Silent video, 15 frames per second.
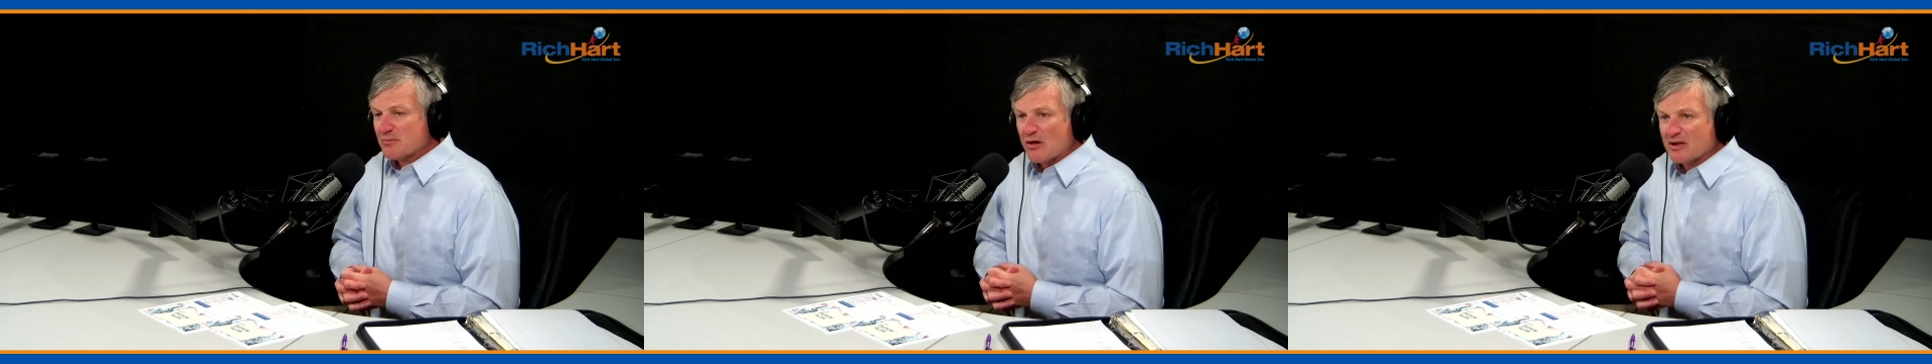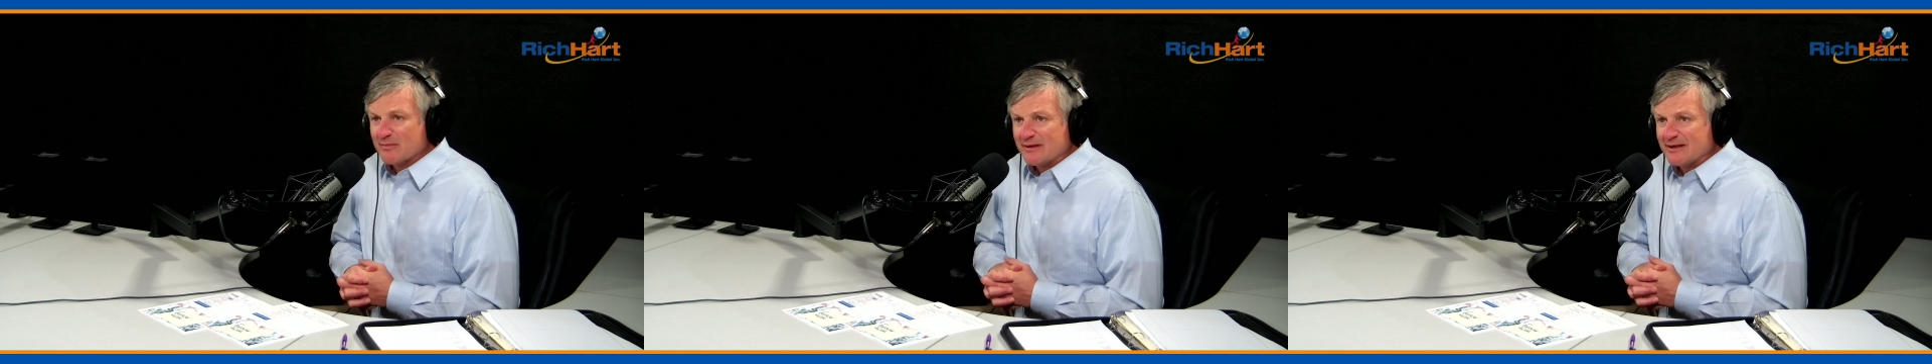
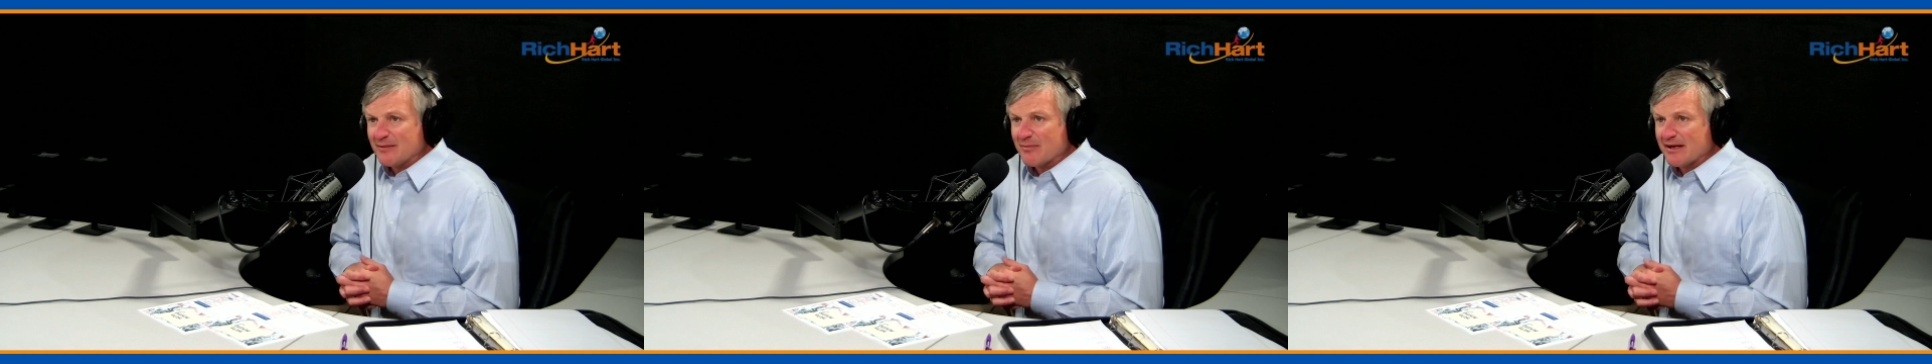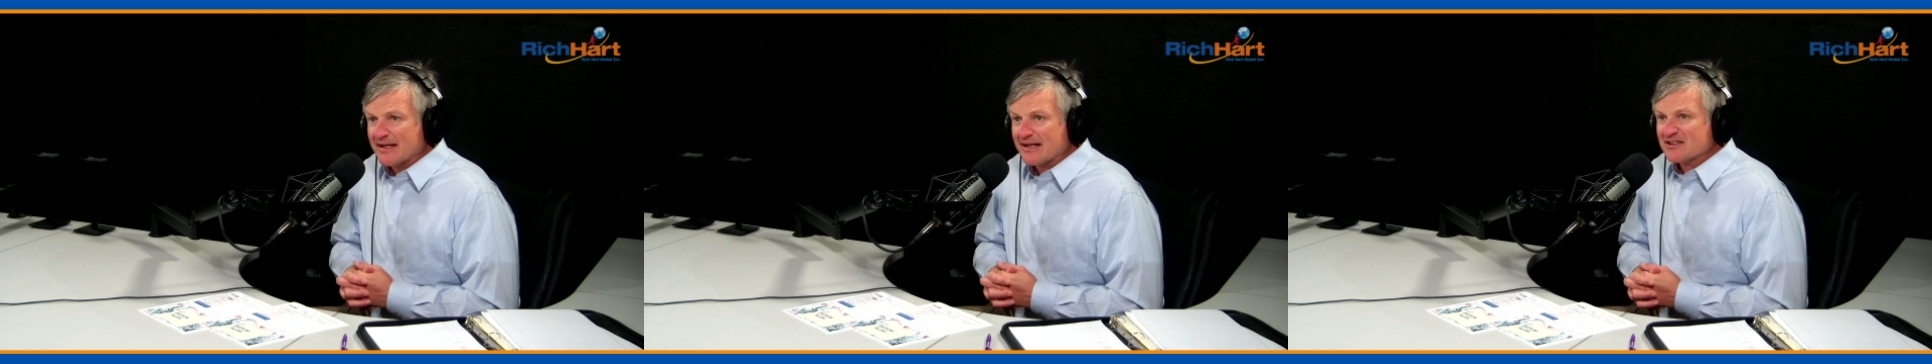community
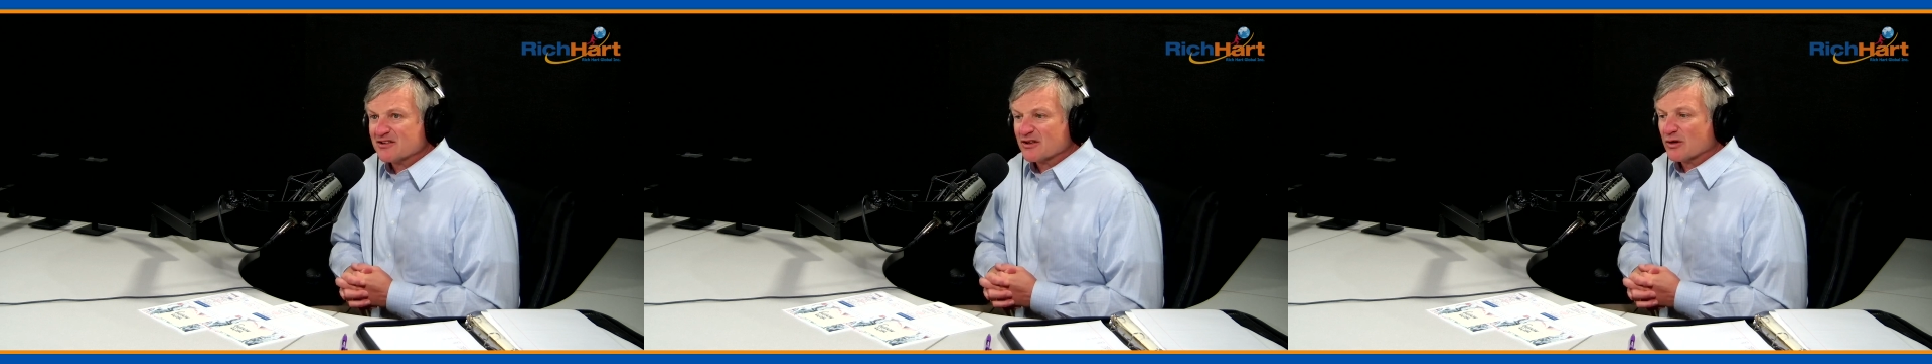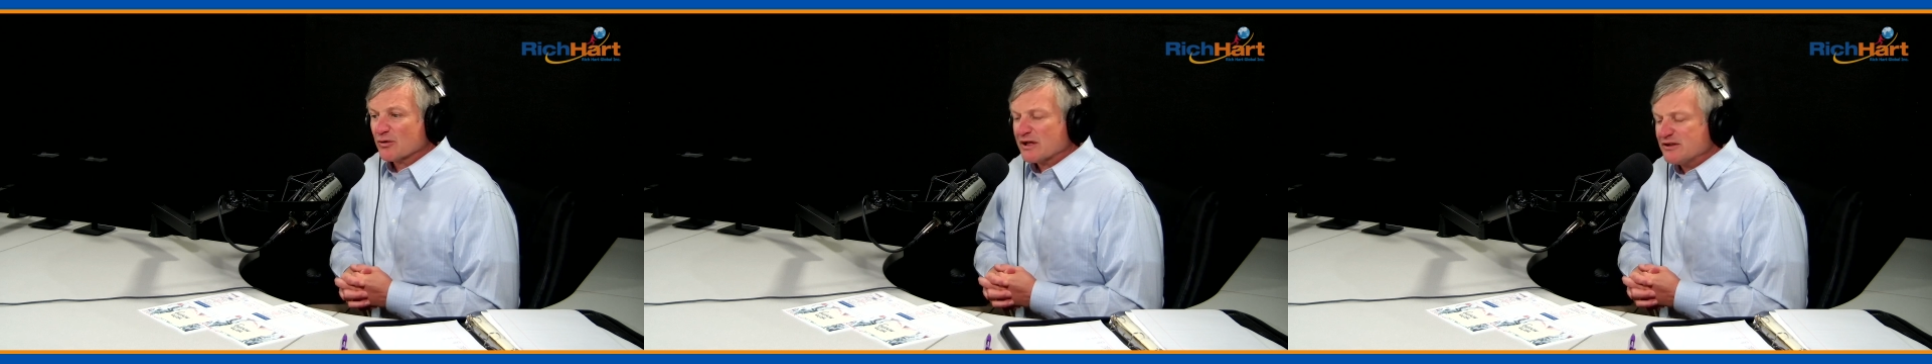banks, and
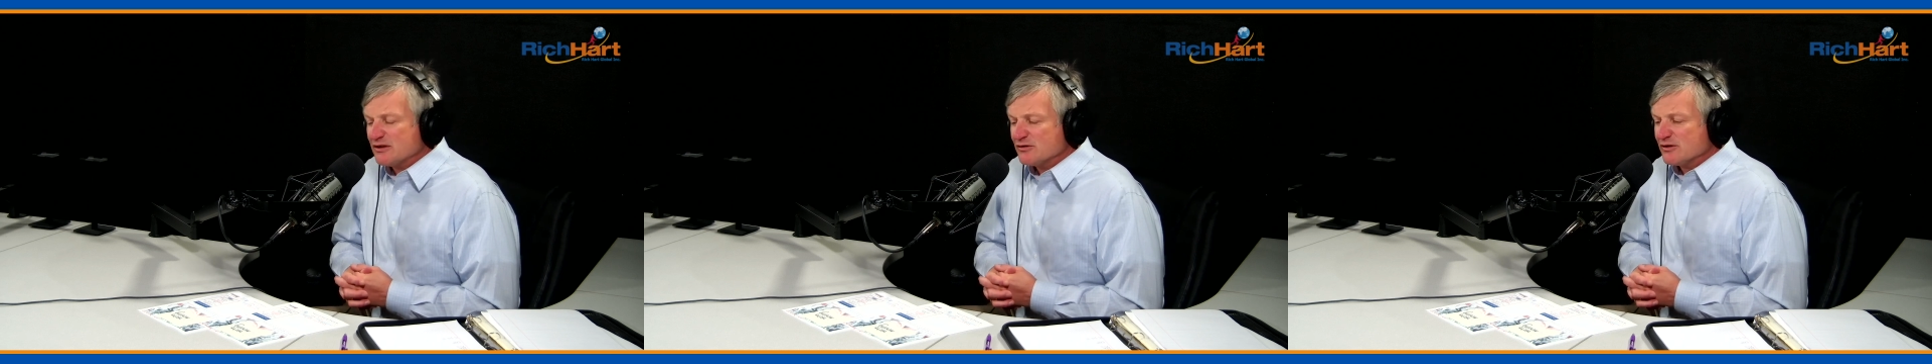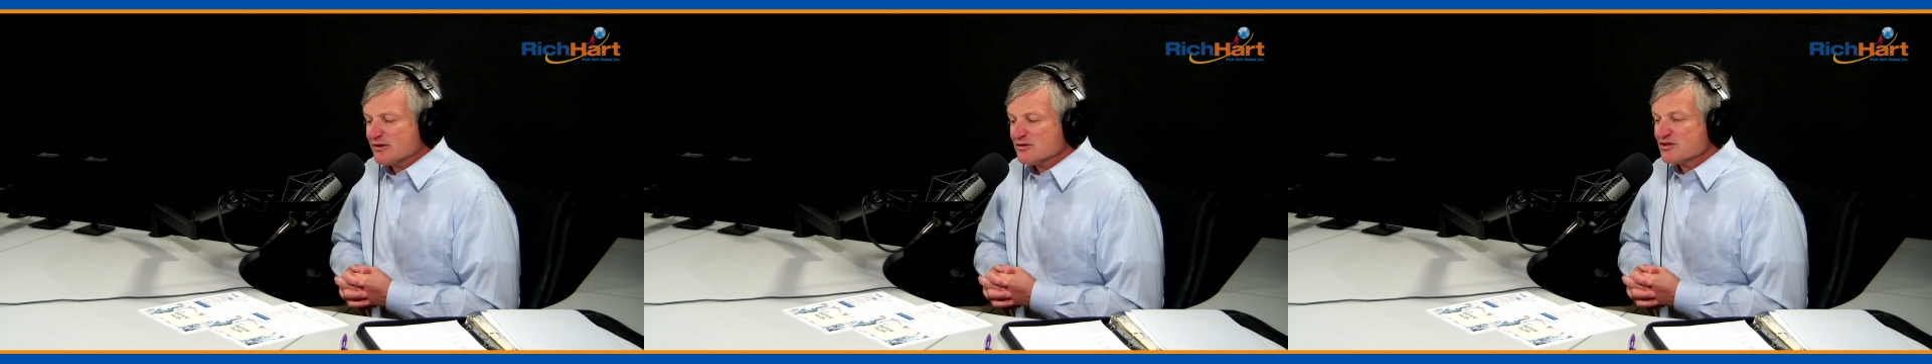credit
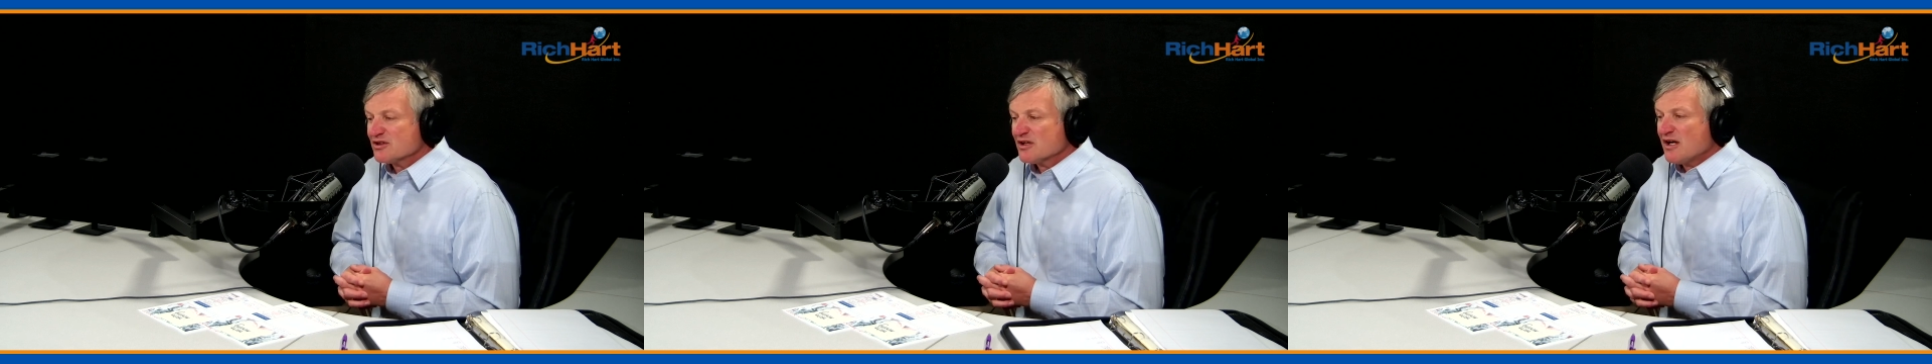unions